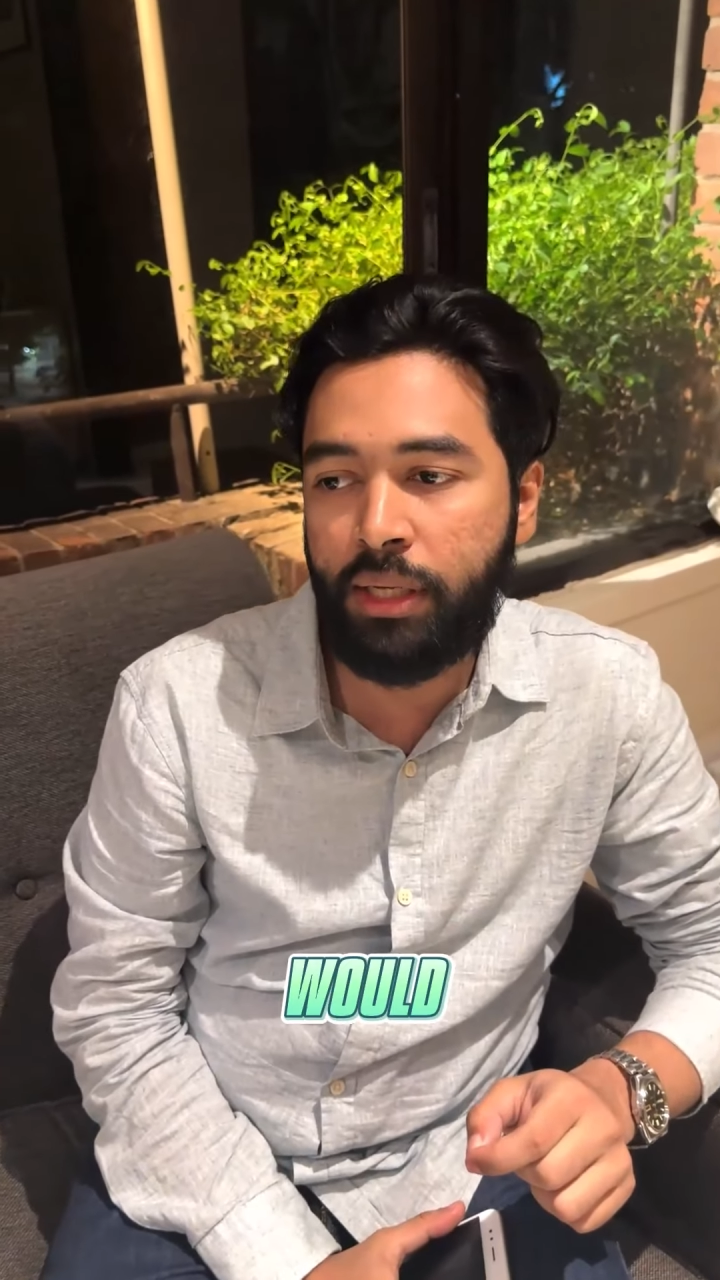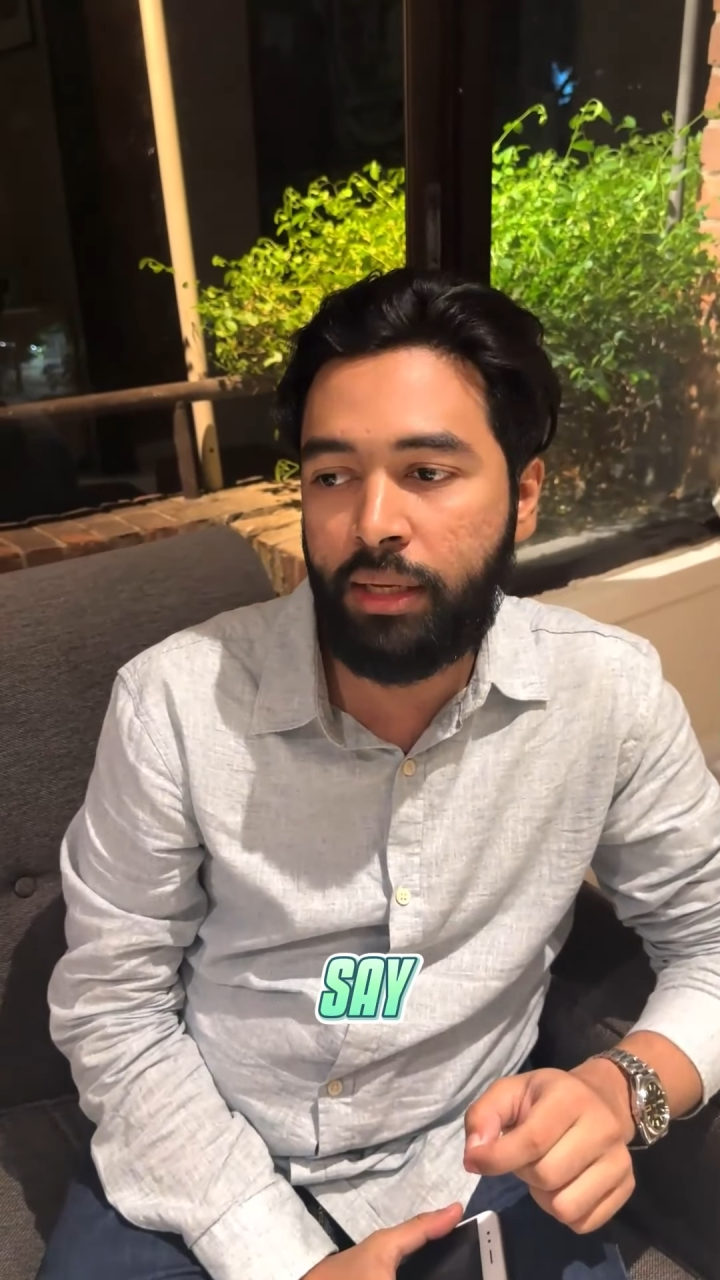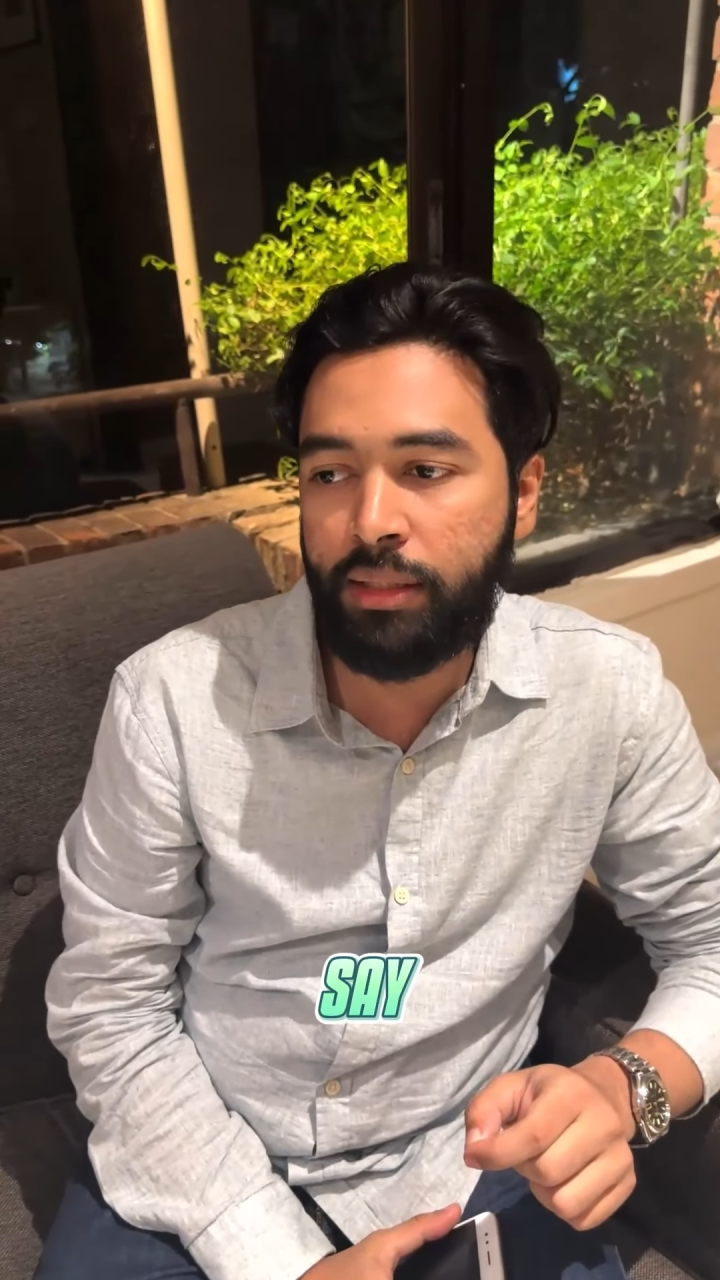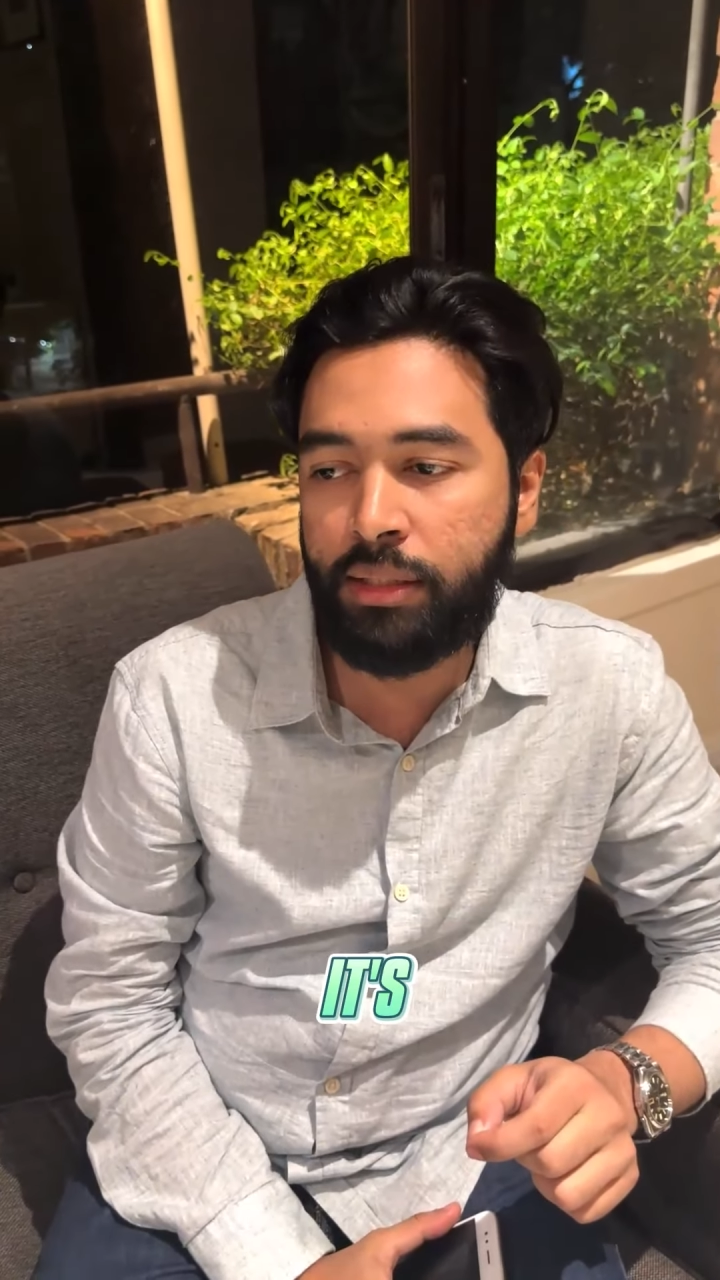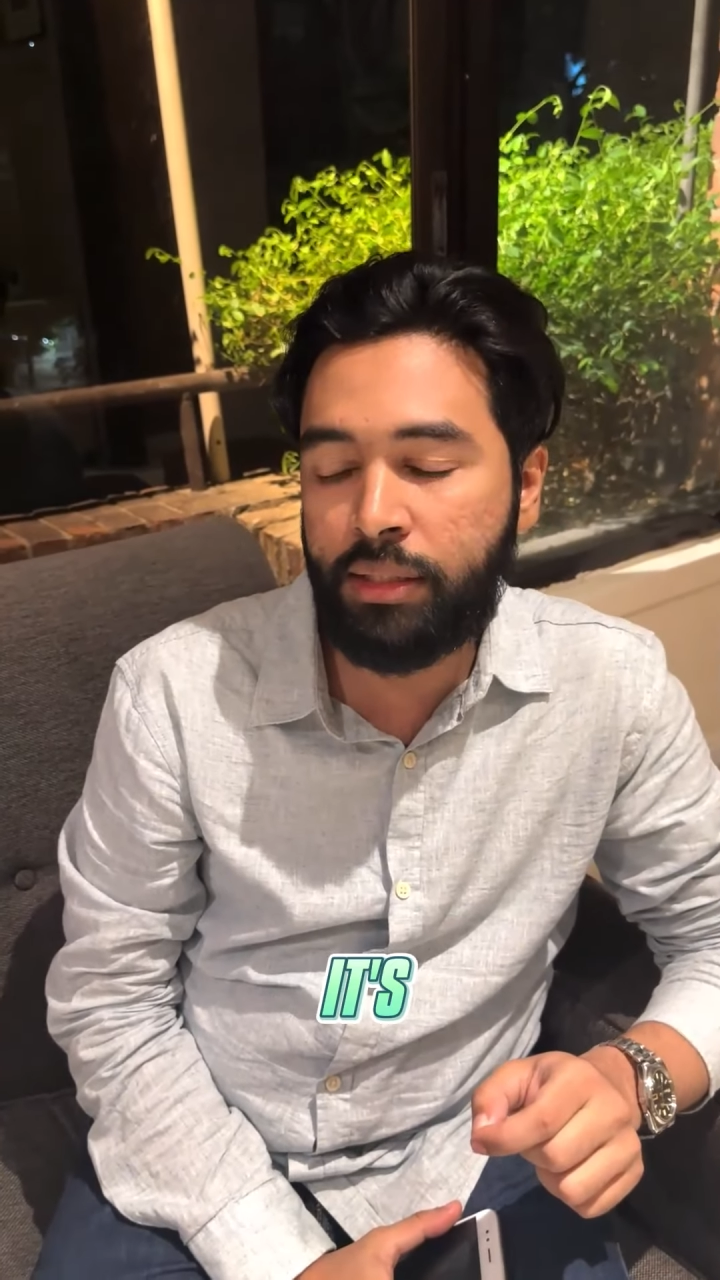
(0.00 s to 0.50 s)

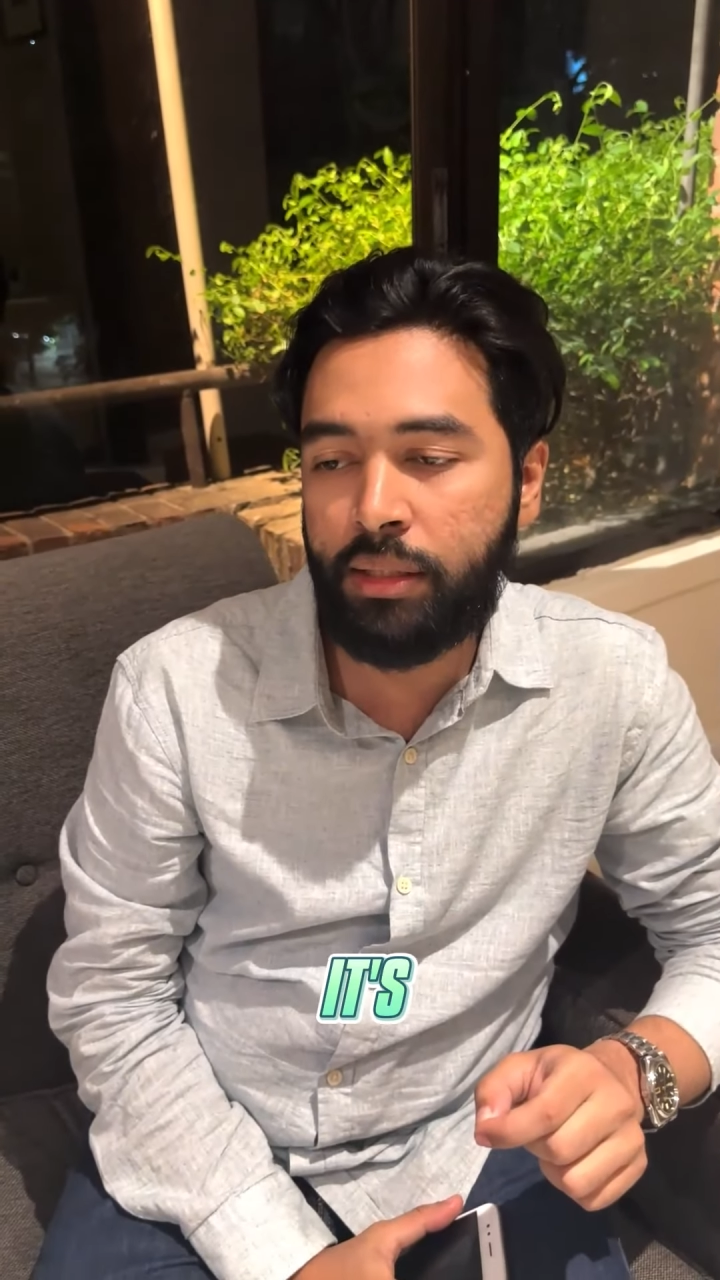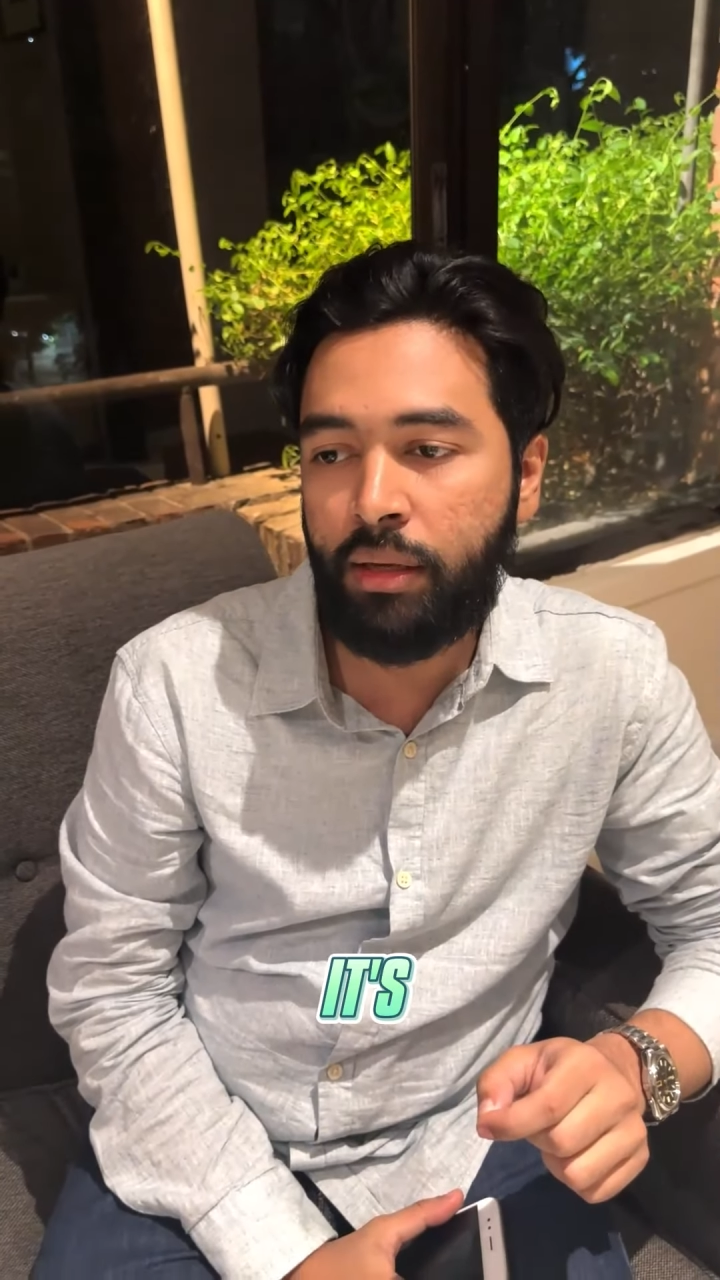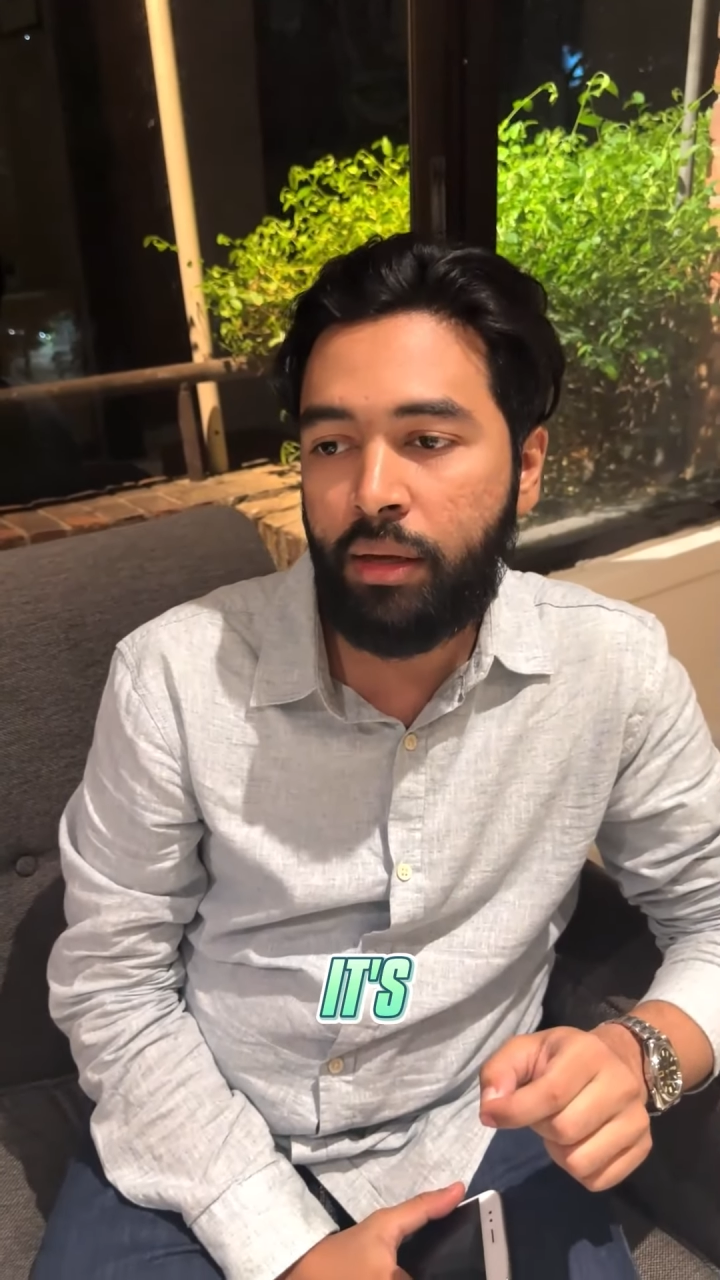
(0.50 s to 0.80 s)
it's